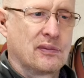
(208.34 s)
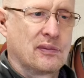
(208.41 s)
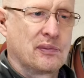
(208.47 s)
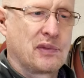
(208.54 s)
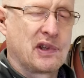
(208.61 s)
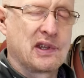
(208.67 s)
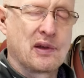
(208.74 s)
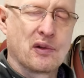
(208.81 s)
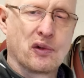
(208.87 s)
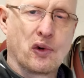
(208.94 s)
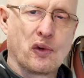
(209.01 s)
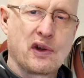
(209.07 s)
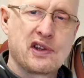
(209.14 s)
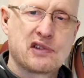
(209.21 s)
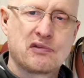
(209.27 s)
it will
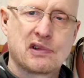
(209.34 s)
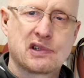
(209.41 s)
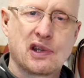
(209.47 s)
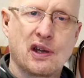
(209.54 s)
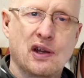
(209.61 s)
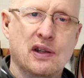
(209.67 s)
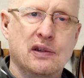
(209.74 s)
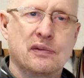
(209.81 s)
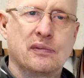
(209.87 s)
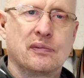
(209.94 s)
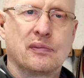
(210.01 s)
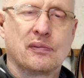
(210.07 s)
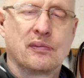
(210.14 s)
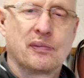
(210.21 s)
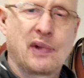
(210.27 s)
always return
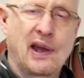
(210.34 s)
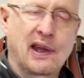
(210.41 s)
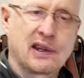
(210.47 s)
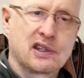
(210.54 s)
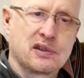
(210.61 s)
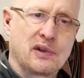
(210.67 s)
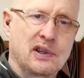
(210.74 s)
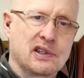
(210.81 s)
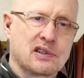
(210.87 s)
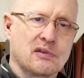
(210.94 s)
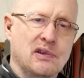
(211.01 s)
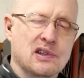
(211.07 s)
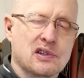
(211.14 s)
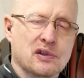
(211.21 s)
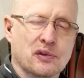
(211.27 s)
back to its
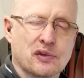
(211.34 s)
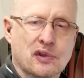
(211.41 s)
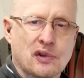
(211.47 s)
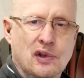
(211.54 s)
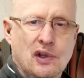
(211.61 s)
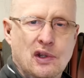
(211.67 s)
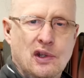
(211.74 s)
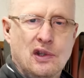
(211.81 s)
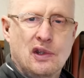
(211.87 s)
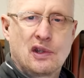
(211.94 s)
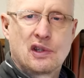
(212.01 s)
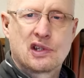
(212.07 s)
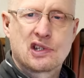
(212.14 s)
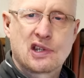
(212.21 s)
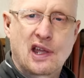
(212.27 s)
original
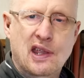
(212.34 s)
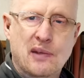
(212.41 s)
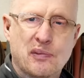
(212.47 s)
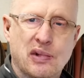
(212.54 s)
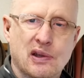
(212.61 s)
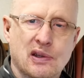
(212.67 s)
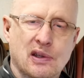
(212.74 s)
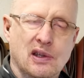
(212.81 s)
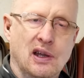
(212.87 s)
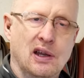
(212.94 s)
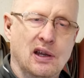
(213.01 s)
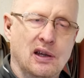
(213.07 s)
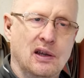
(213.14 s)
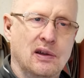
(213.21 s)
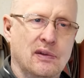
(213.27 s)
shape,
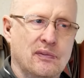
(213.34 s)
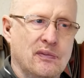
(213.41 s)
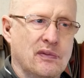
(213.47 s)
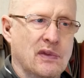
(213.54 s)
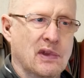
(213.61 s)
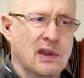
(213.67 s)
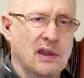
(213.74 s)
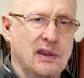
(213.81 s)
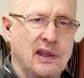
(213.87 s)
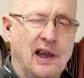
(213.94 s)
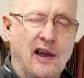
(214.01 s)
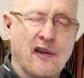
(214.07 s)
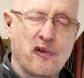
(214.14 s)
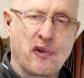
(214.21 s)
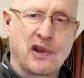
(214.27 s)
that
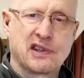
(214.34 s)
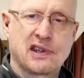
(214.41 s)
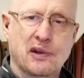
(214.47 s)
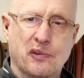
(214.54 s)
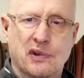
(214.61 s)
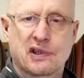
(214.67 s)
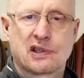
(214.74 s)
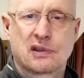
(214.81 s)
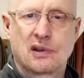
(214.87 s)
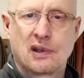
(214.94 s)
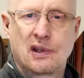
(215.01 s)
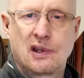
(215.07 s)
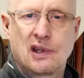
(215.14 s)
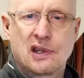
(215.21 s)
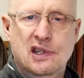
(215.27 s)
of which it was
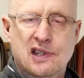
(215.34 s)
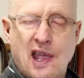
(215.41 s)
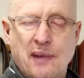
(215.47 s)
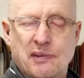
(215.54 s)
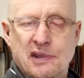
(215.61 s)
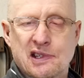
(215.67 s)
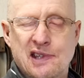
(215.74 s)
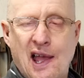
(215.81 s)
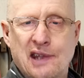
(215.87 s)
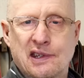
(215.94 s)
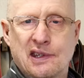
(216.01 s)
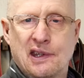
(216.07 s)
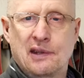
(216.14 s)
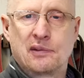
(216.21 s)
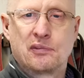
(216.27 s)
shaped and
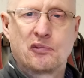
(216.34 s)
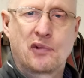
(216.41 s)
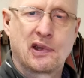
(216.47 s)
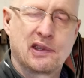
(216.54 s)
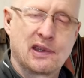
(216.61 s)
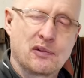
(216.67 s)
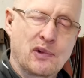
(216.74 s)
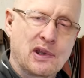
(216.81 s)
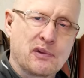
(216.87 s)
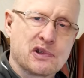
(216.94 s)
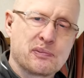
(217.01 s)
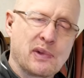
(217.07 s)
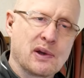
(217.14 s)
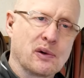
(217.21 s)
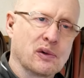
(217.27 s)
sanded in when it was
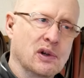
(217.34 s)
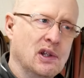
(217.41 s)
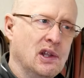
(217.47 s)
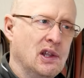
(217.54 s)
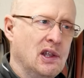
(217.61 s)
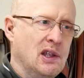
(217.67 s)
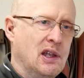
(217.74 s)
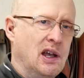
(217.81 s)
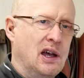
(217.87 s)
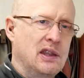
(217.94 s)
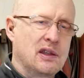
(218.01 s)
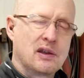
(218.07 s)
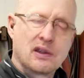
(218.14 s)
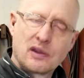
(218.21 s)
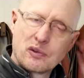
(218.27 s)
built. And
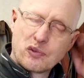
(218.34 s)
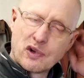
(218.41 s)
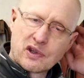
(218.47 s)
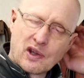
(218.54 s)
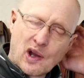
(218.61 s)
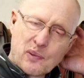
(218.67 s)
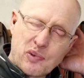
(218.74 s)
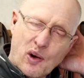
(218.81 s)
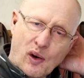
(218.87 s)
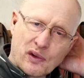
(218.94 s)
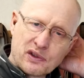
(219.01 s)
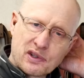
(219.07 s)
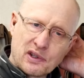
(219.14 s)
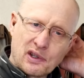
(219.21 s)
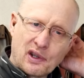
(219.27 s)
the wood that I put
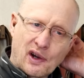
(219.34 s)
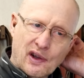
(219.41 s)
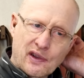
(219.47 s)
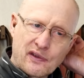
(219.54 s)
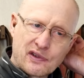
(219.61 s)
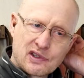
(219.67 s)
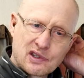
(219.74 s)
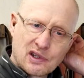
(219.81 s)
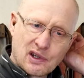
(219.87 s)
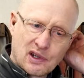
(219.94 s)
onto the knives